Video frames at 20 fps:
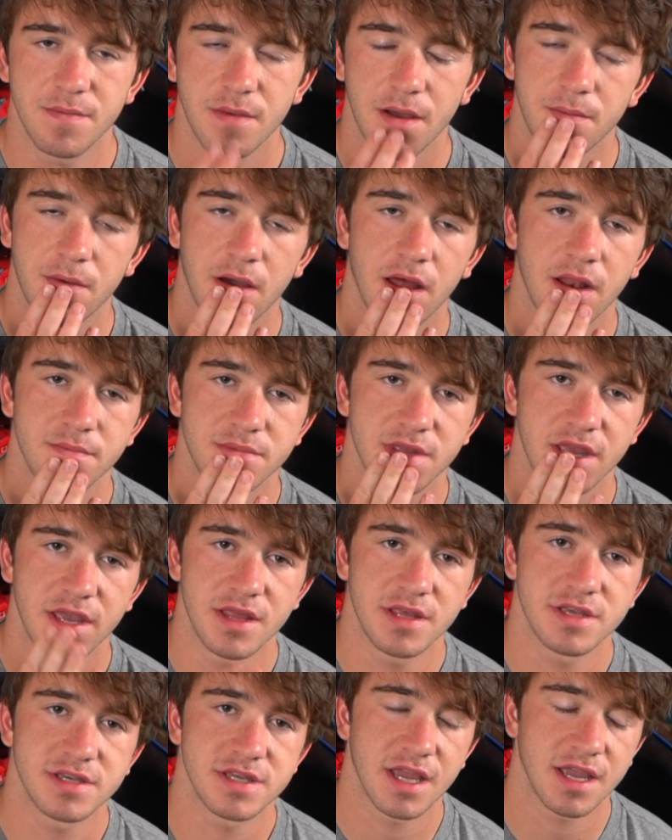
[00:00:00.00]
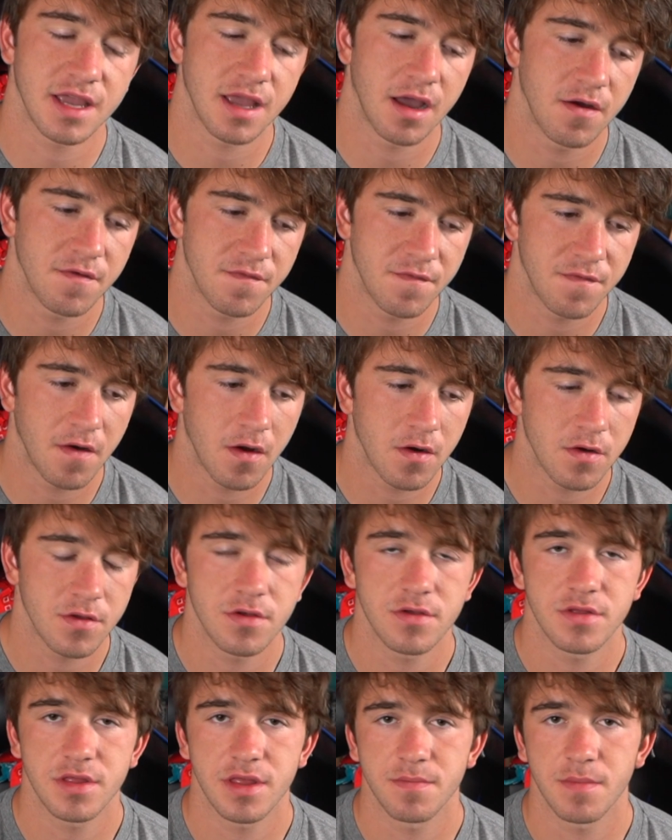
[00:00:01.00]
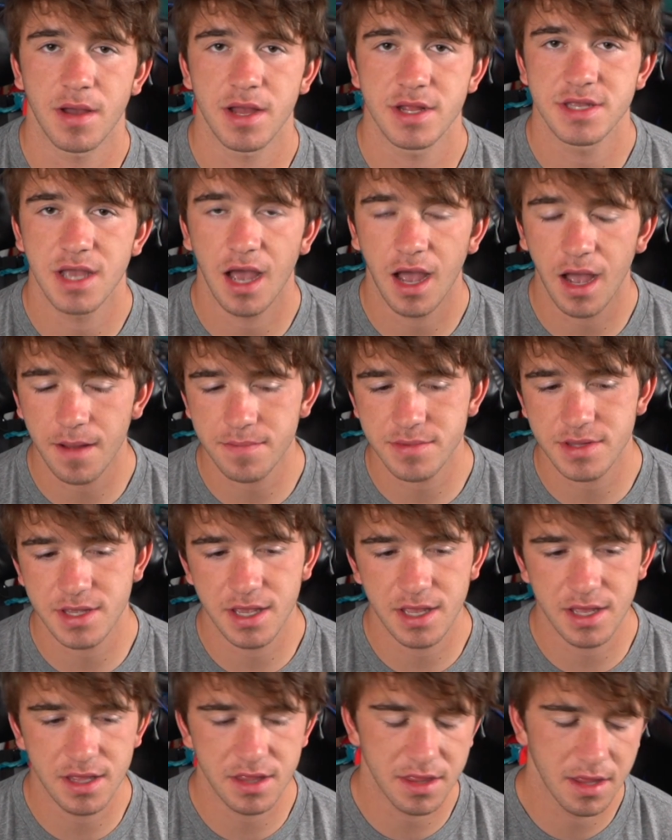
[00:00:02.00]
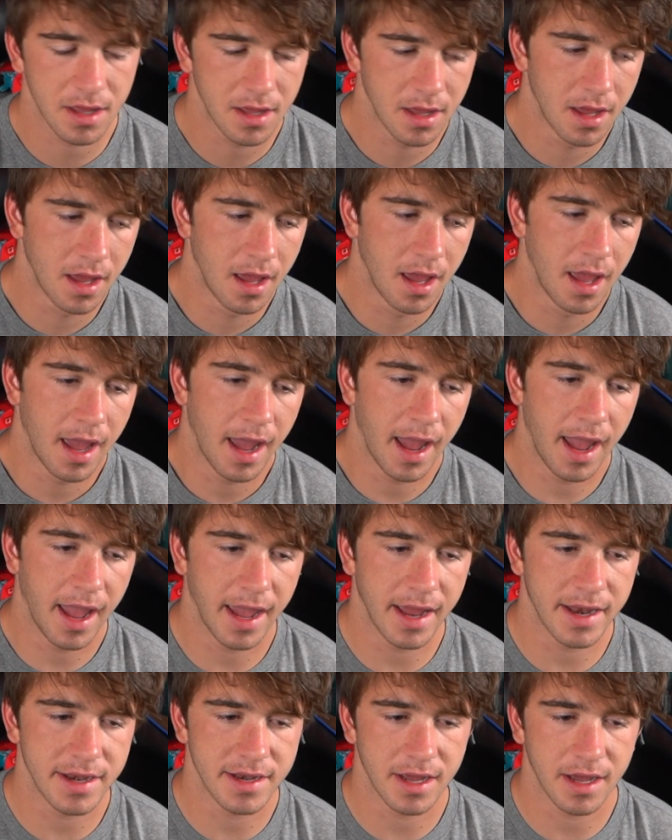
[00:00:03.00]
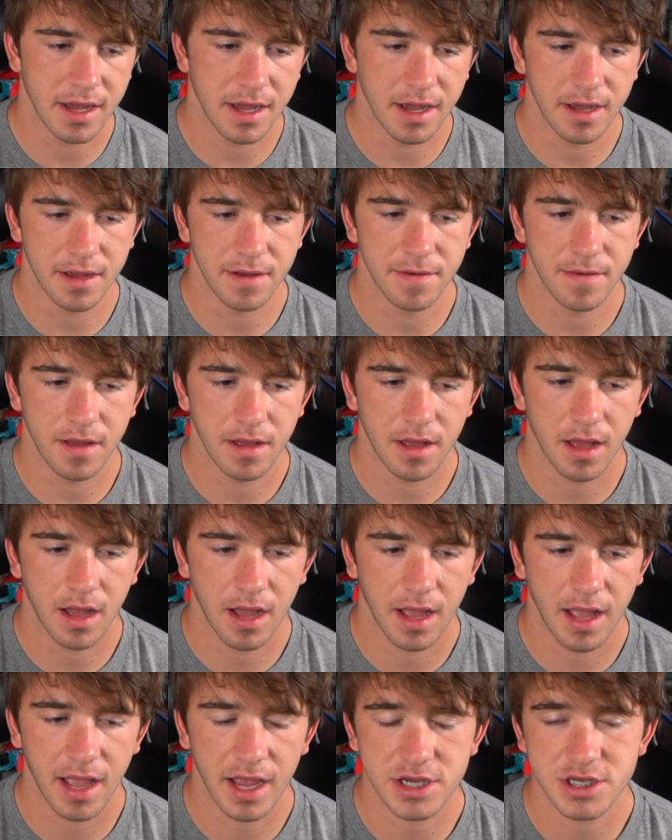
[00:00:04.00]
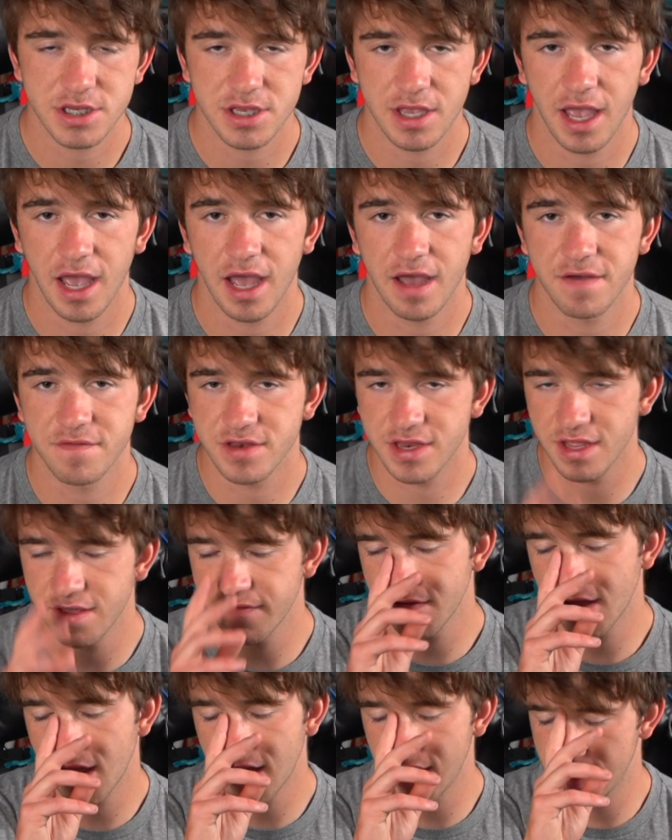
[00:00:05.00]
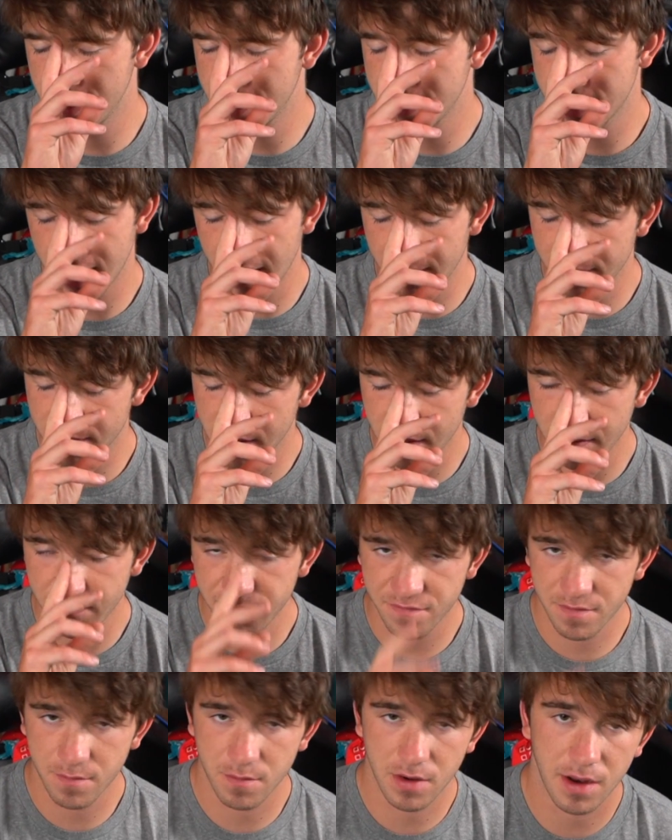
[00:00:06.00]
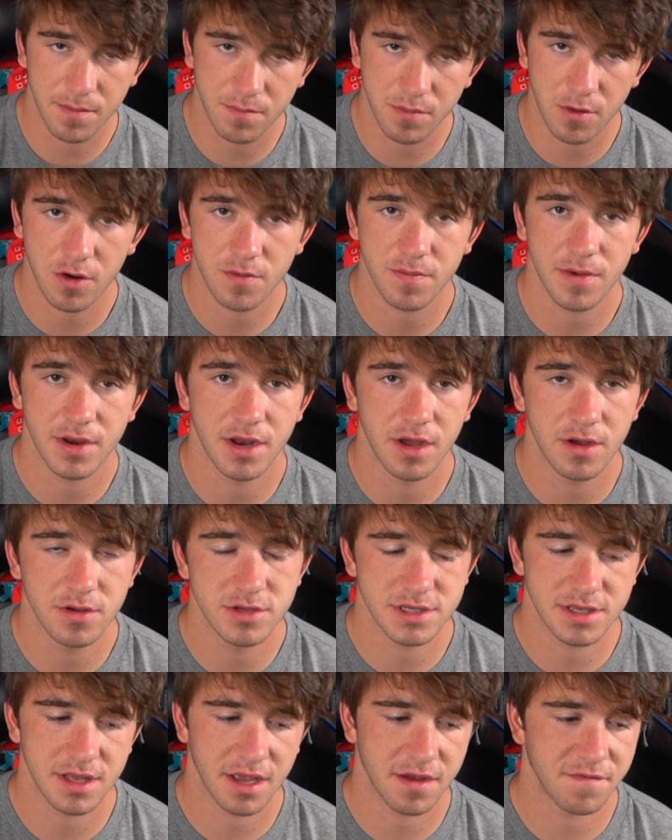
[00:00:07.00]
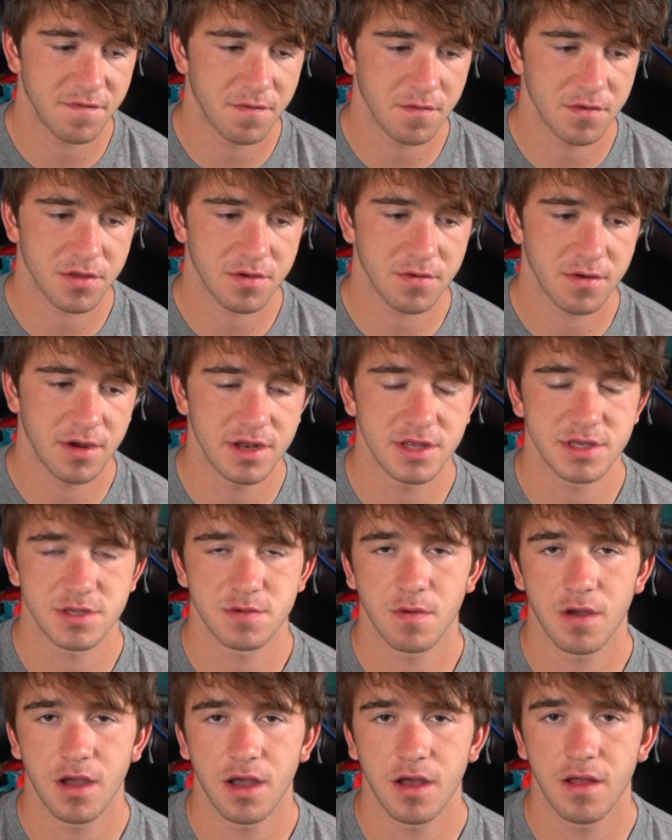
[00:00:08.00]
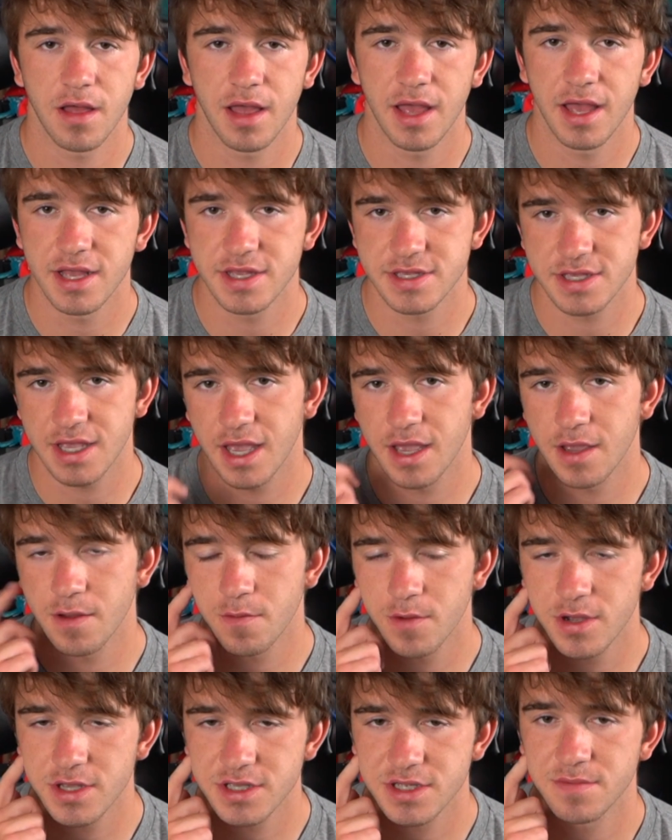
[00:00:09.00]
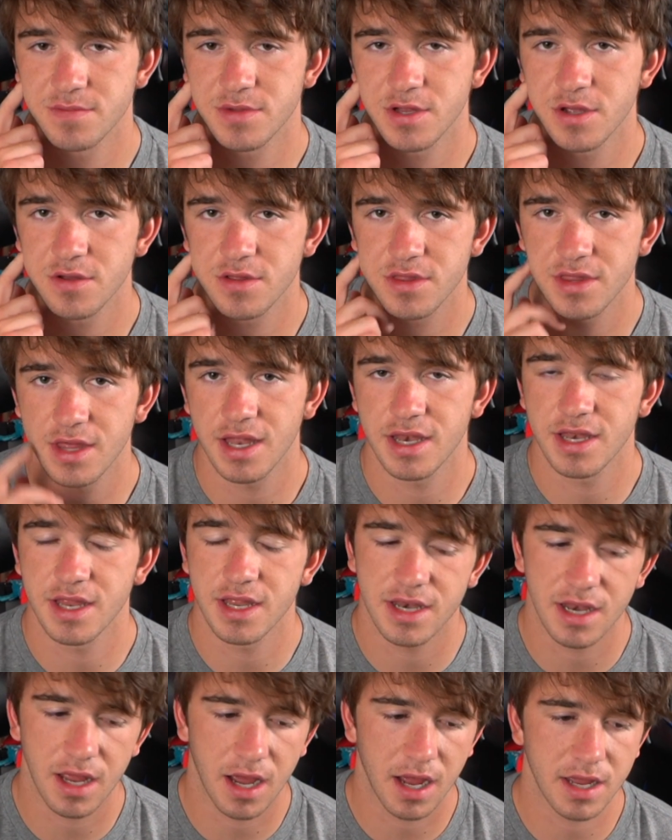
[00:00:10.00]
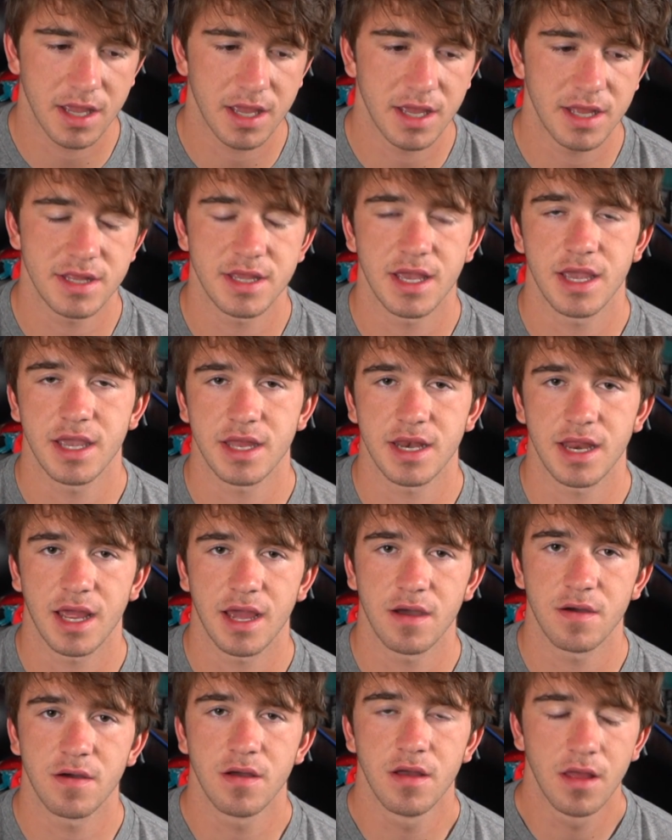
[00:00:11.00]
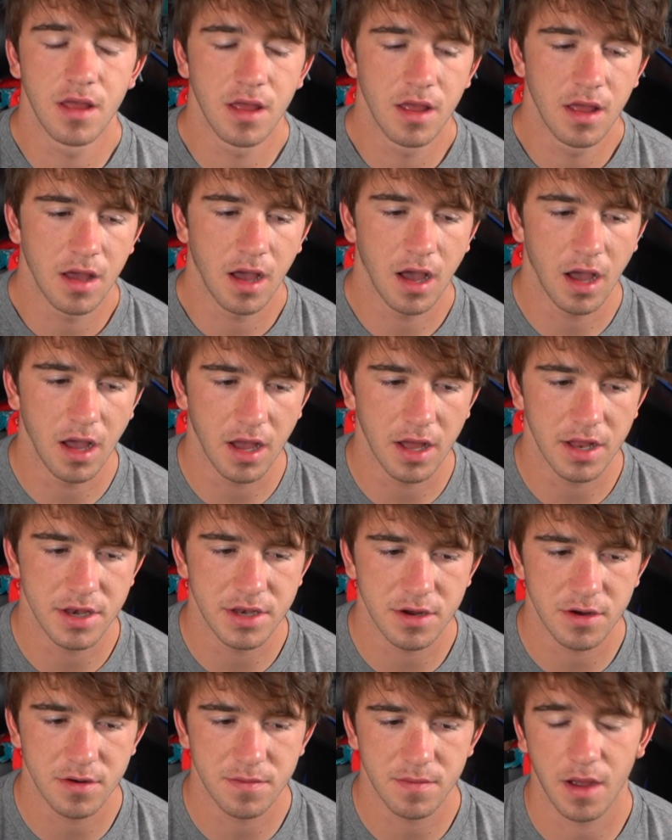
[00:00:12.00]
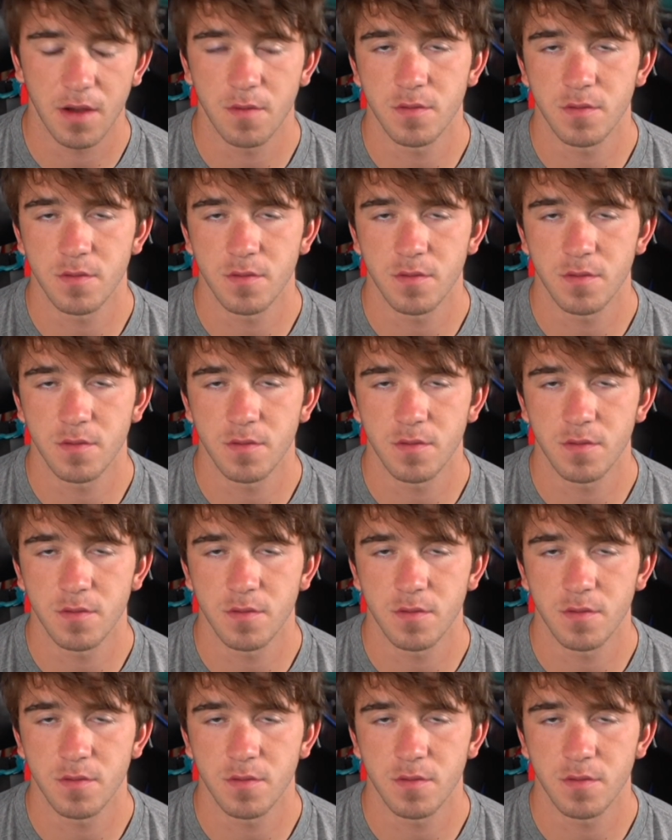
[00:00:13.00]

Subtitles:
my bottom teeth stick out farther than my top teeth, and, I actually have a deviated septum from when I broke my nose in like fourth grade, as well as a wisdom tooth that did not get taken out during my